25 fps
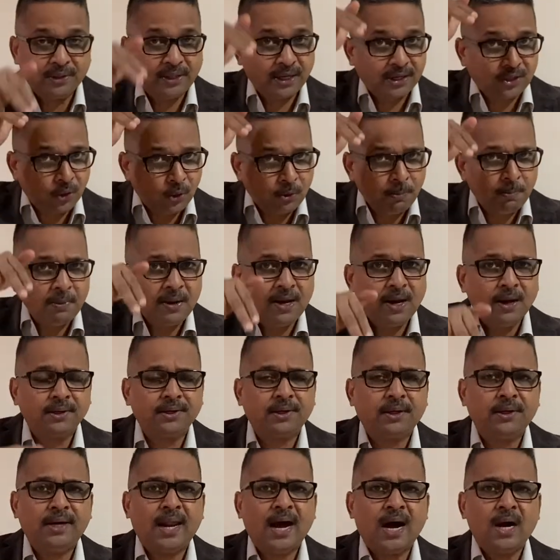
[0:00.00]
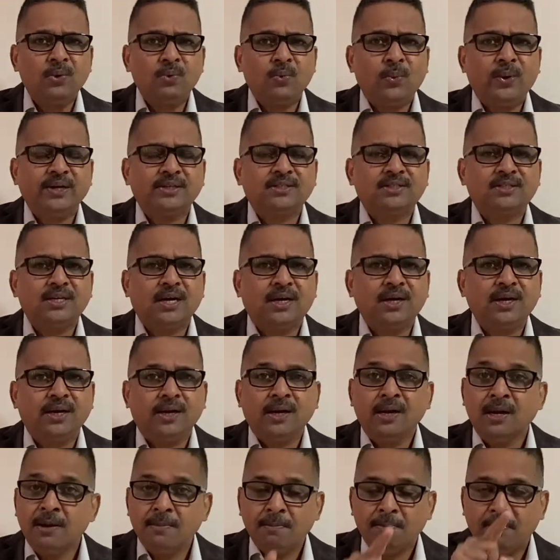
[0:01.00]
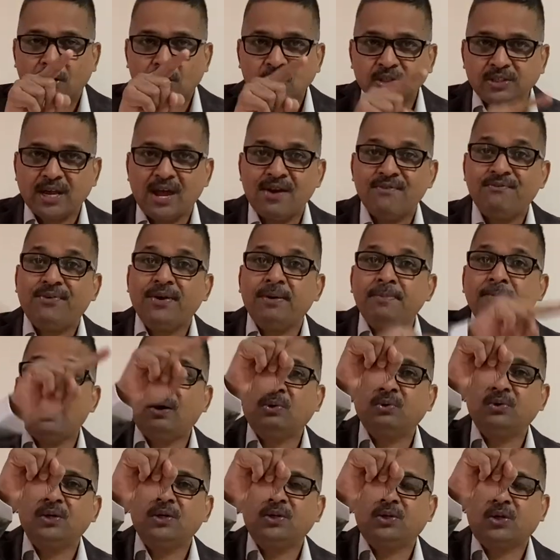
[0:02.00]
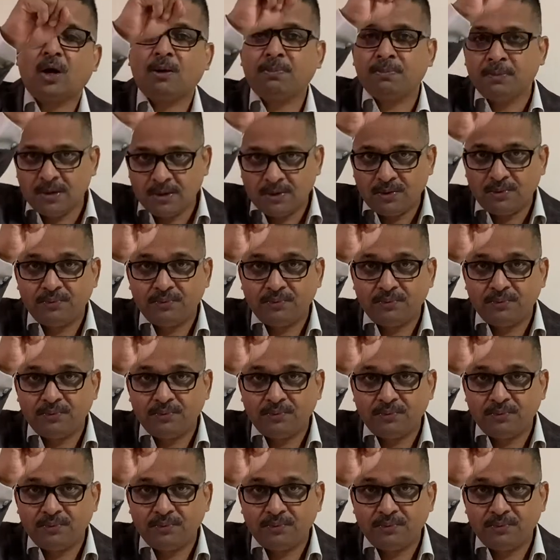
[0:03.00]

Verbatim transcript: There could be a downward journey because every mountaintop,